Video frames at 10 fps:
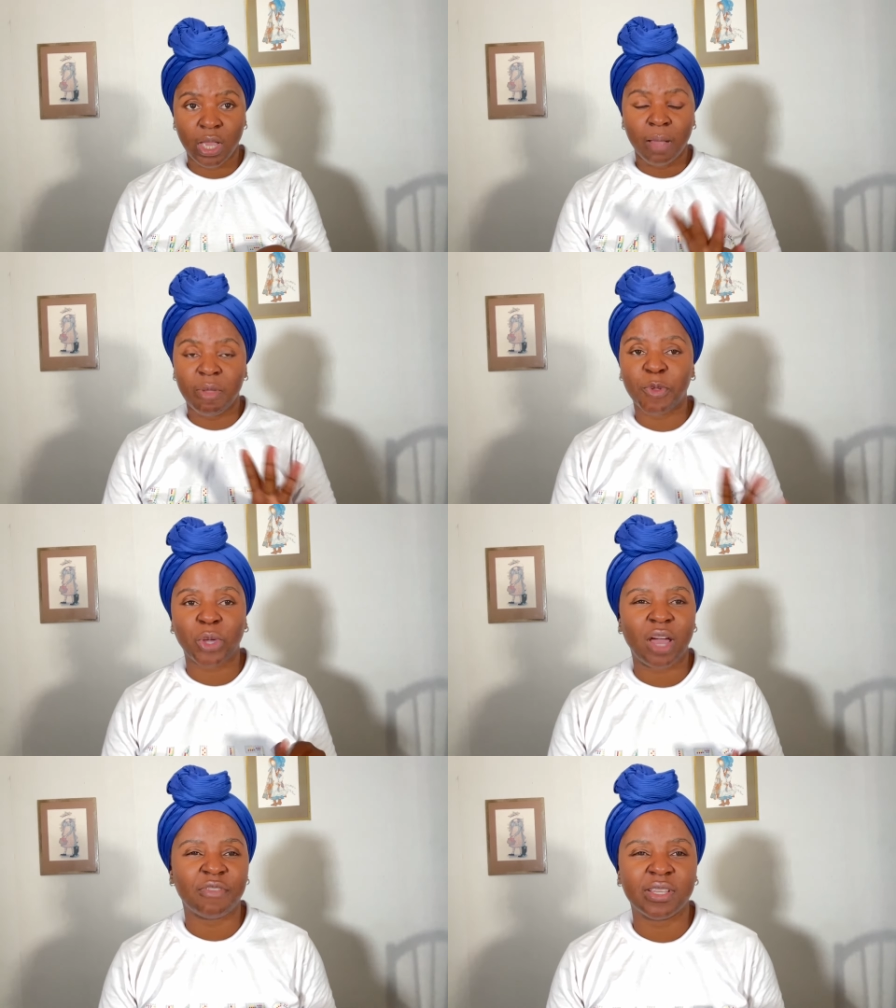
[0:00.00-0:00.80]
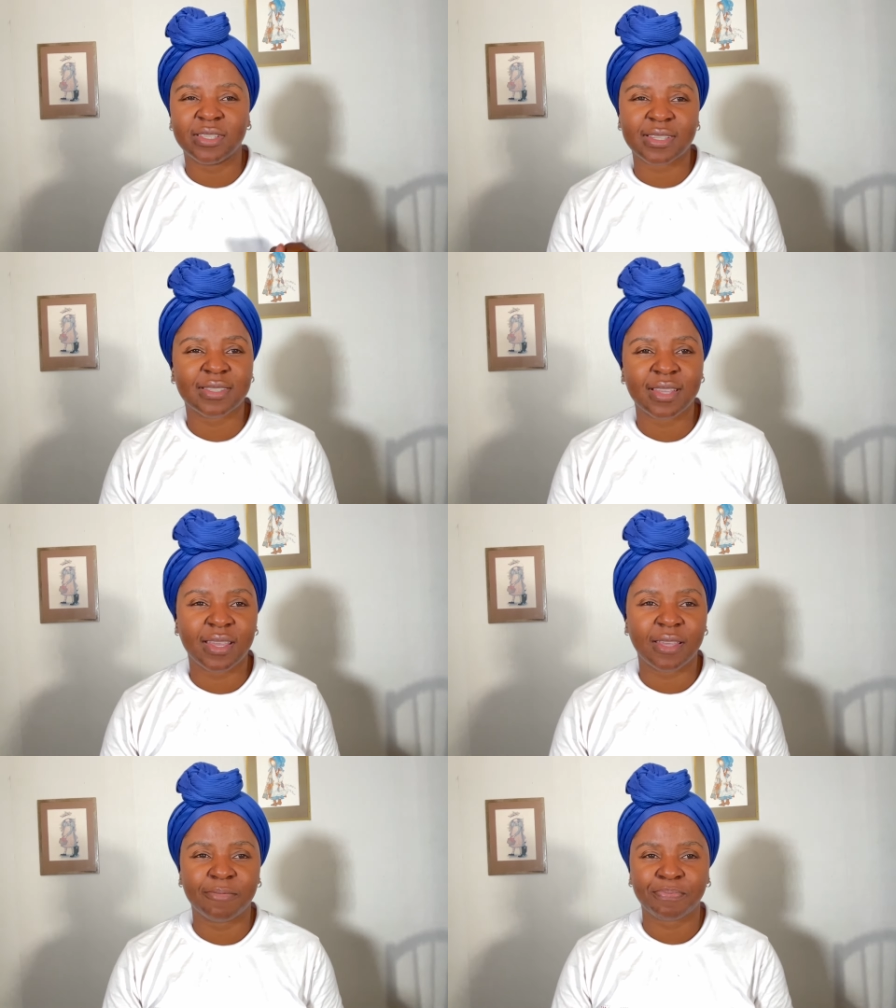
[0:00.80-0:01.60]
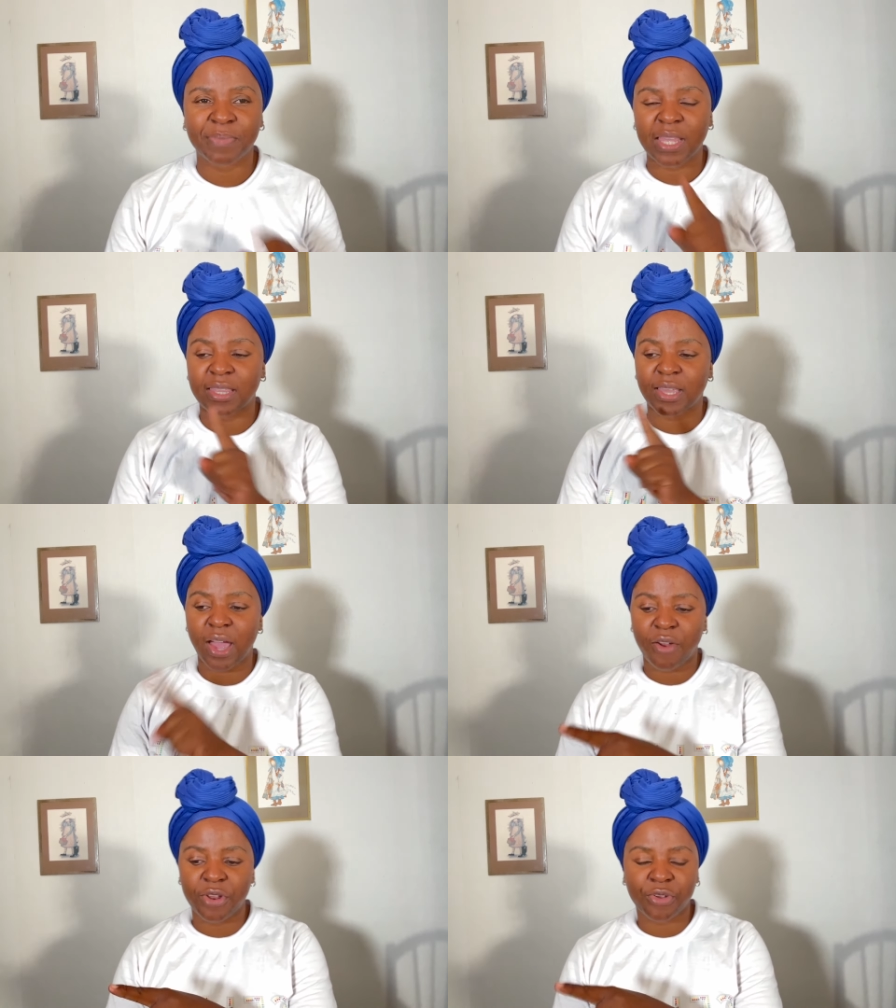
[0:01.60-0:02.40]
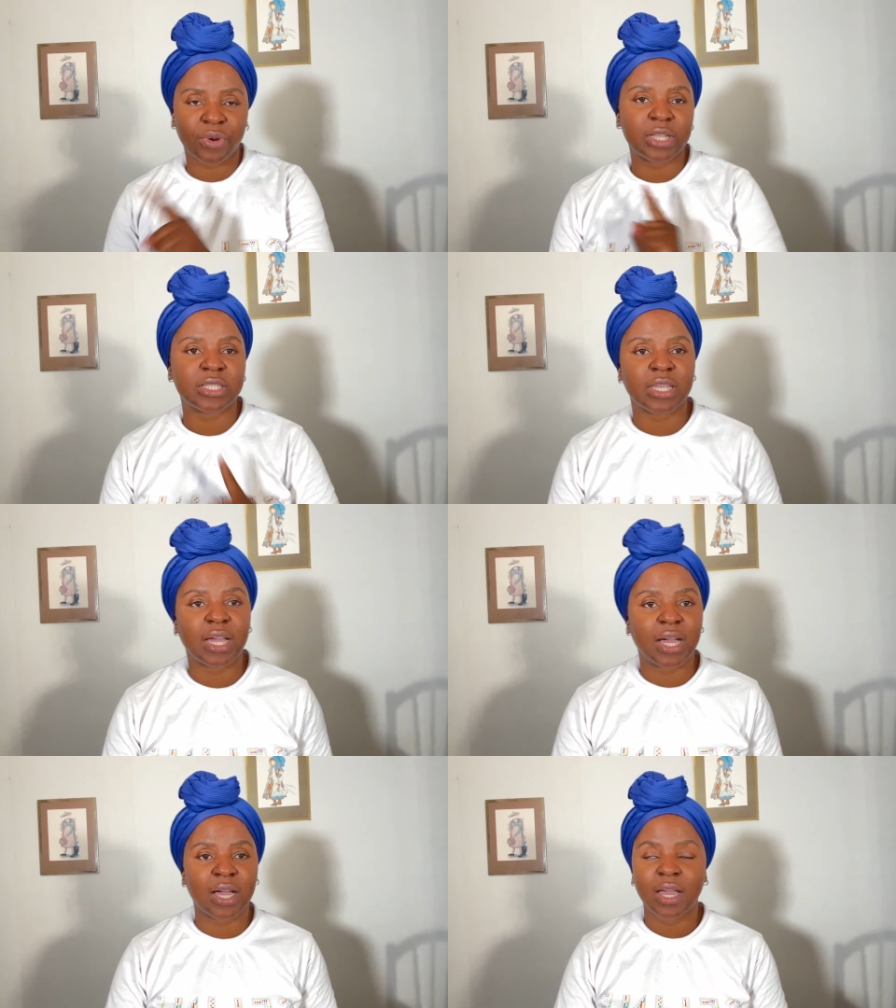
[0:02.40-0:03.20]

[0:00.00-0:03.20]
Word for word: Maybe you're having just the, the garlic right here,